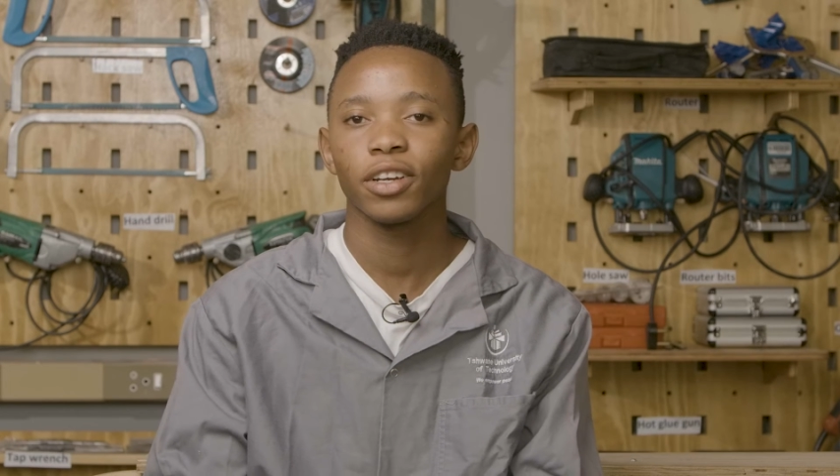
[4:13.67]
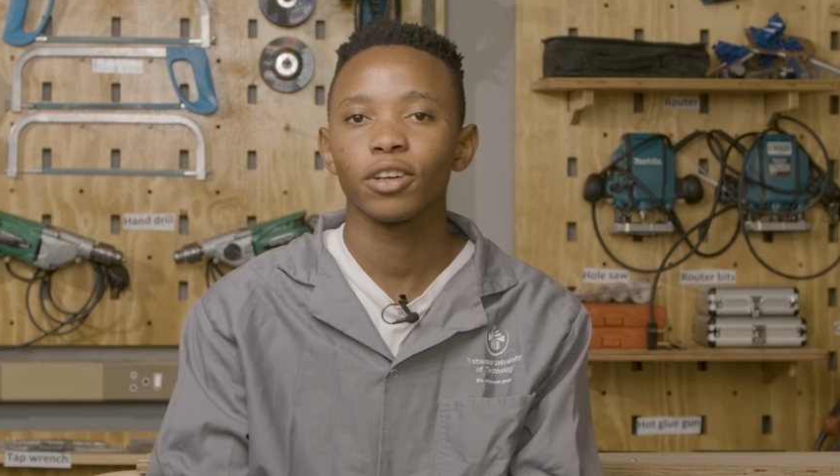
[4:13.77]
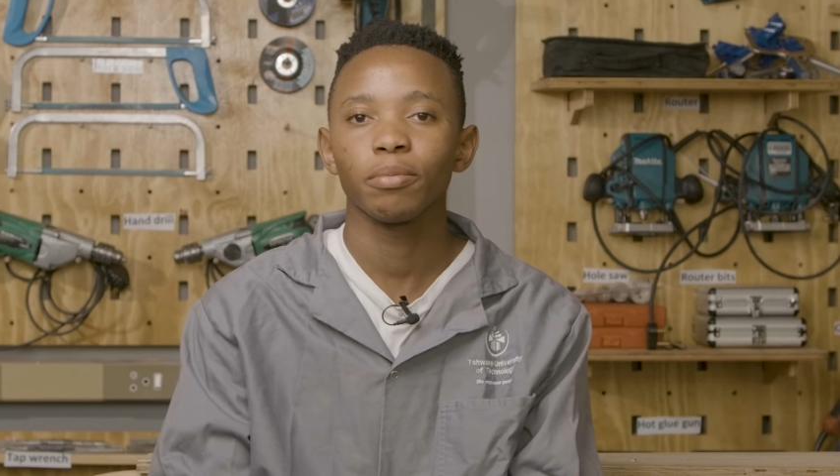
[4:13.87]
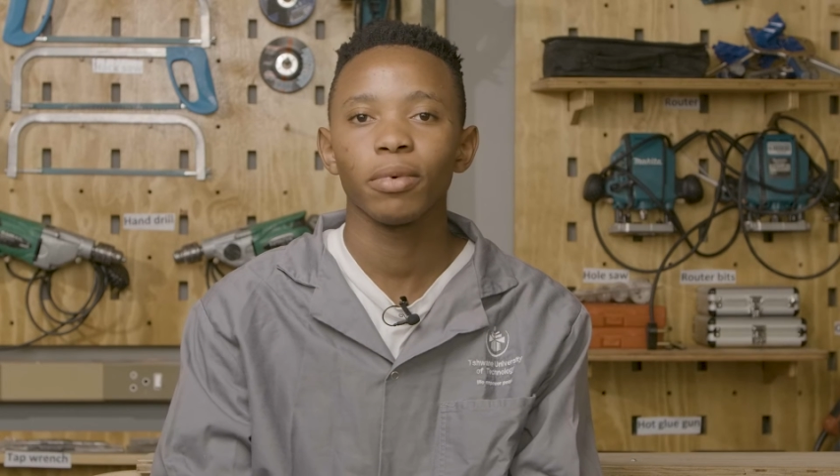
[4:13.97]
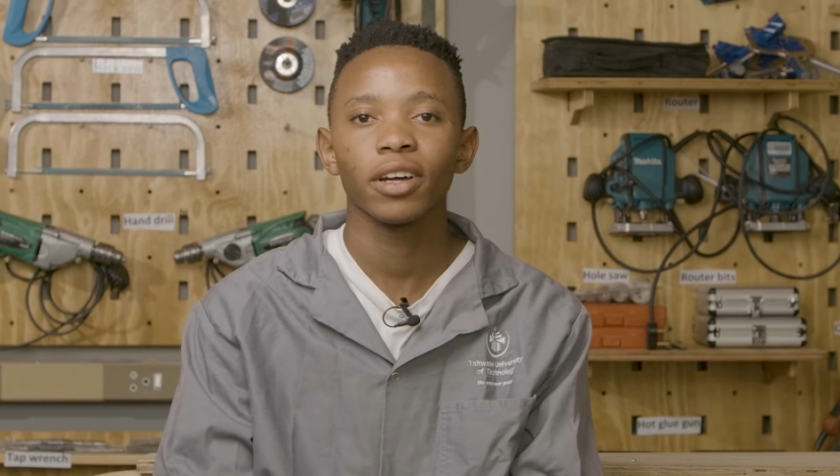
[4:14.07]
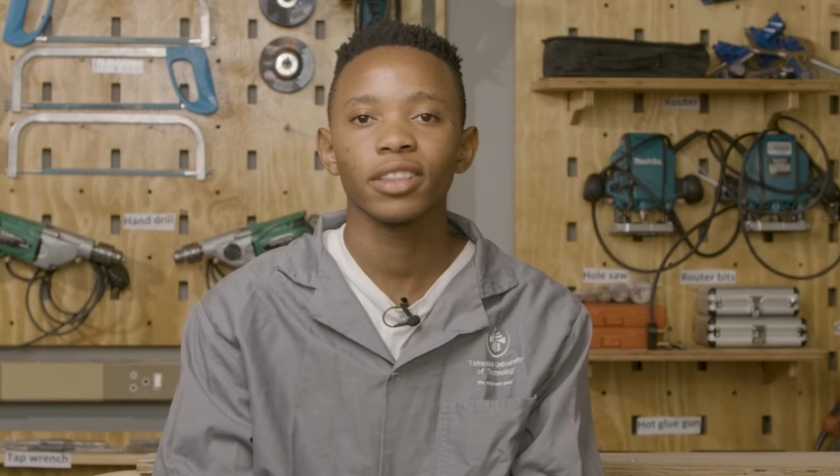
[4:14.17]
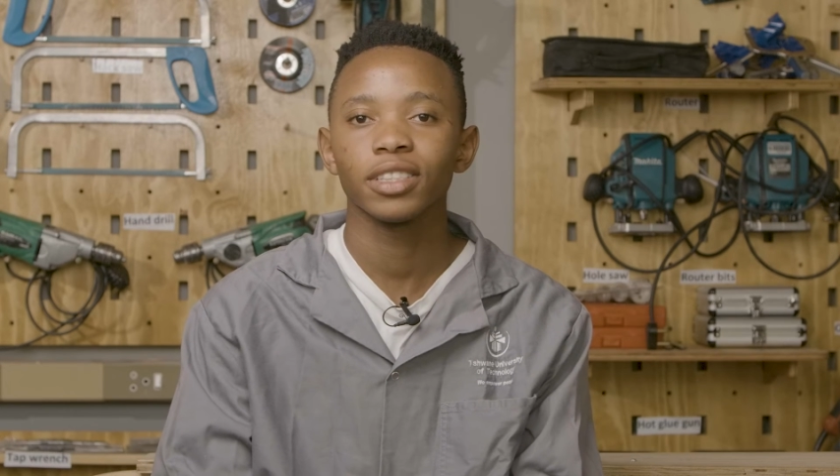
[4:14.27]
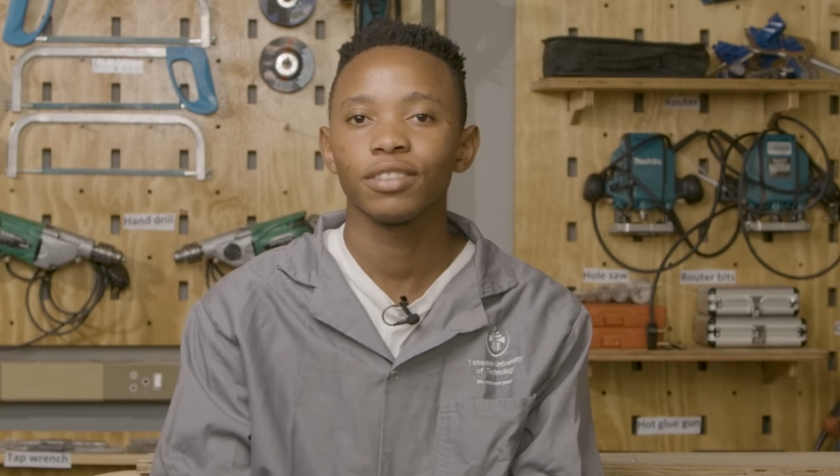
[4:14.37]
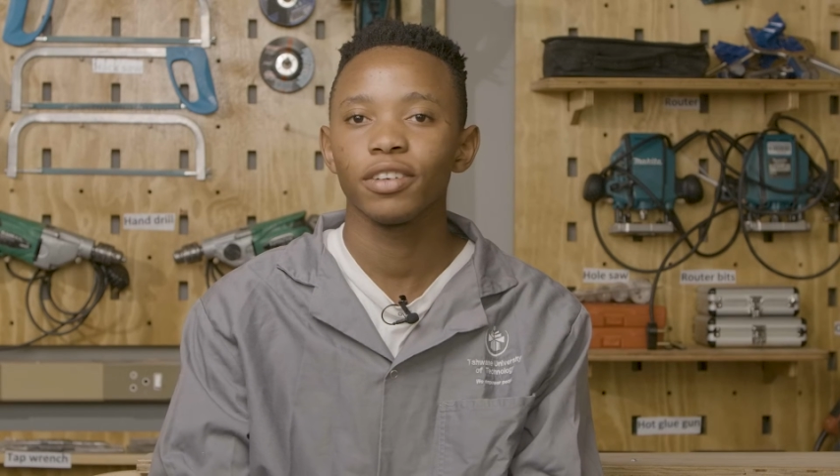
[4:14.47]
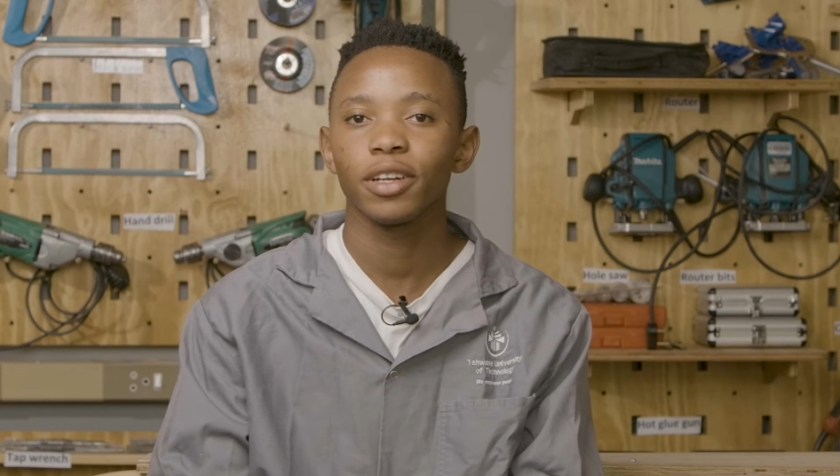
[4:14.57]
good path,
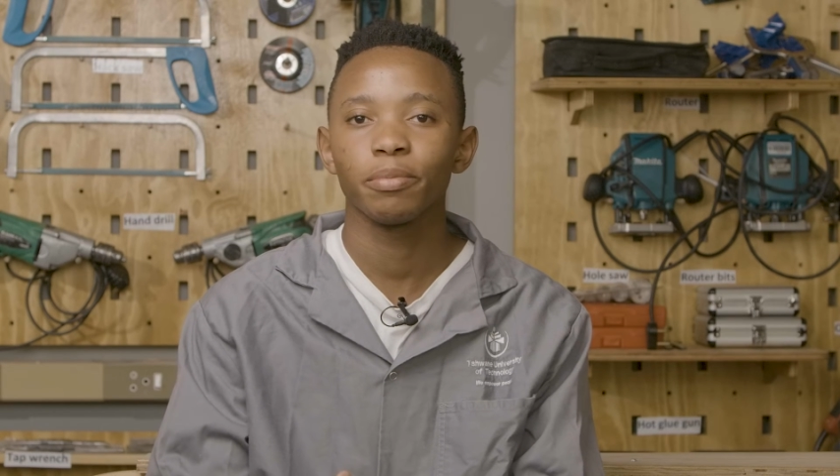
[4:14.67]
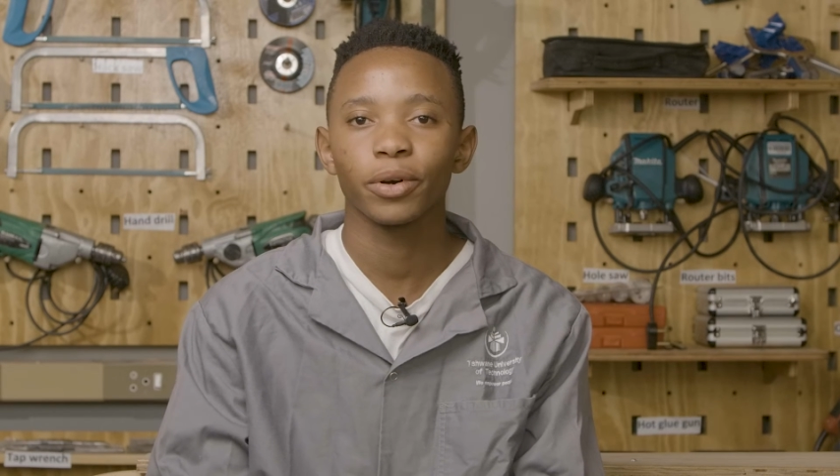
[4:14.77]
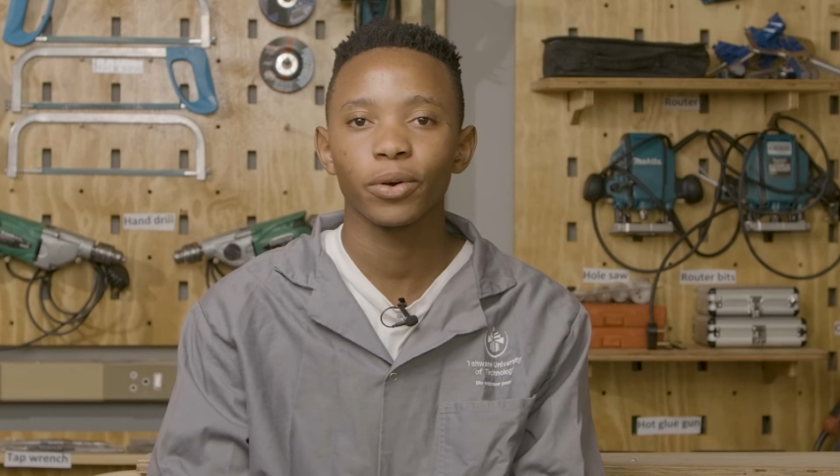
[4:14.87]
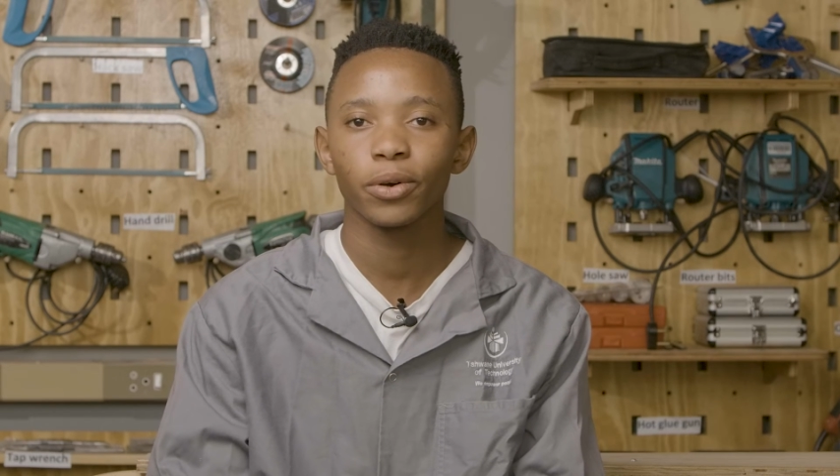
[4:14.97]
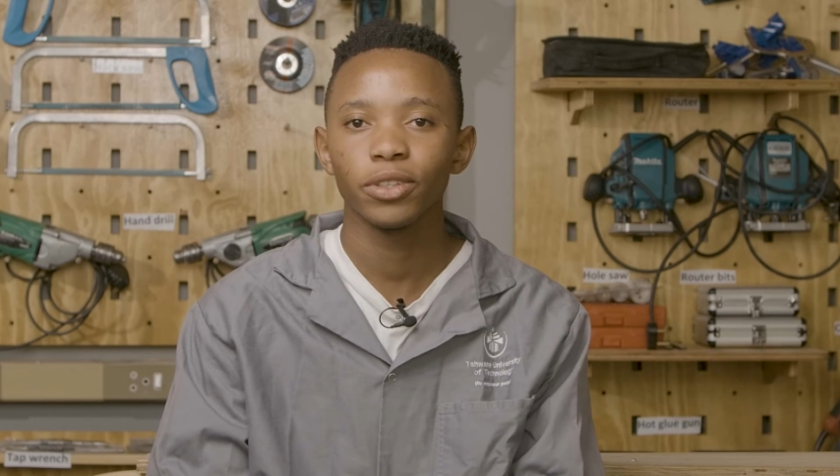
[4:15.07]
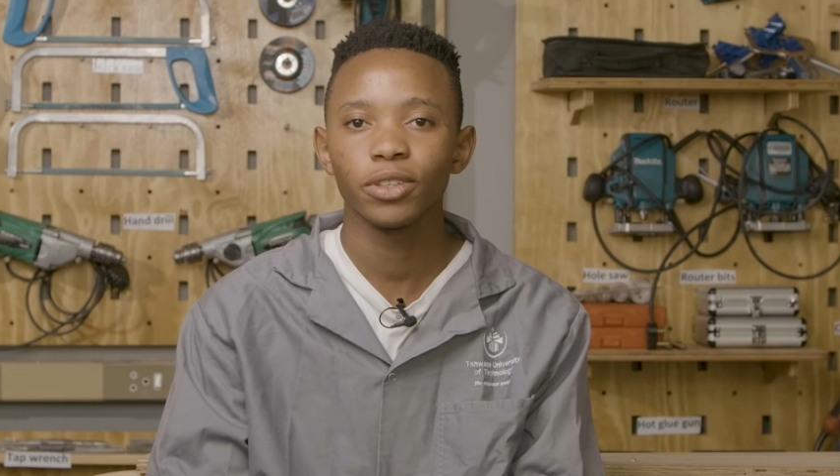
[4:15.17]
it's very broad.